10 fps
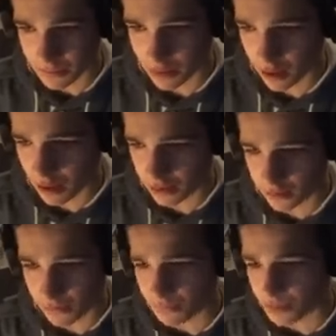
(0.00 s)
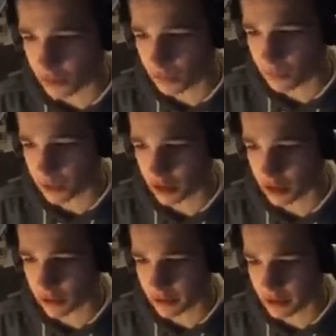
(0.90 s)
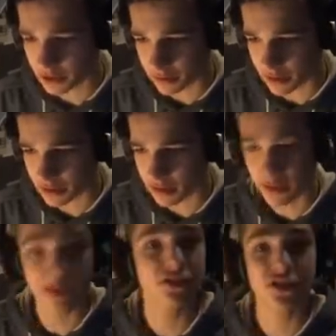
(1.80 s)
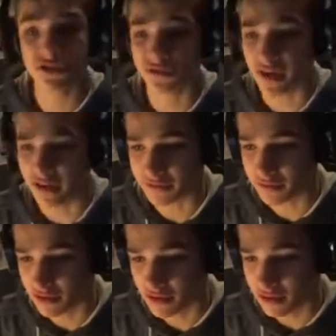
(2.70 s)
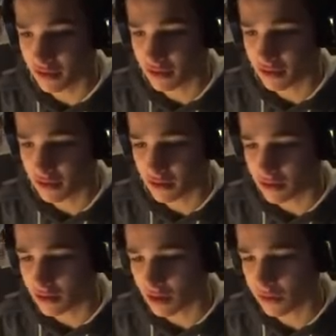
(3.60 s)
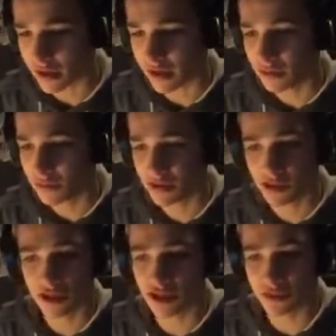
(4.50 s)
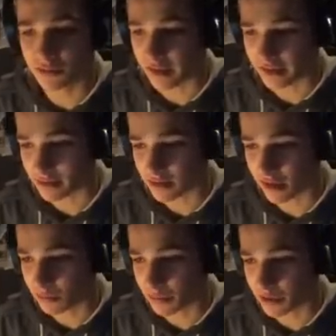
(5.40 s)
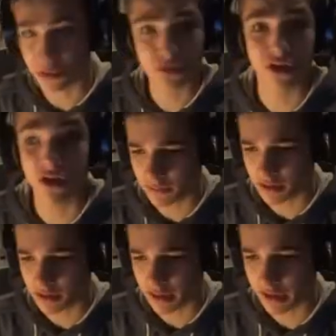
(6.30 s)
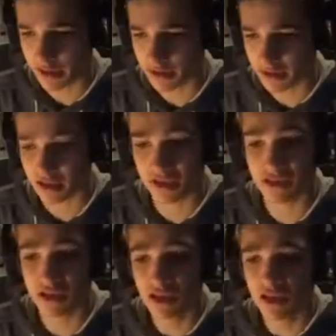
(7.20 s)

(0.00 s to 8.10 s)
Uh-oh. No, we are not going to do this. Let's just drive. Okay, we are not gonna do that. They are way too strong. We need to exit this.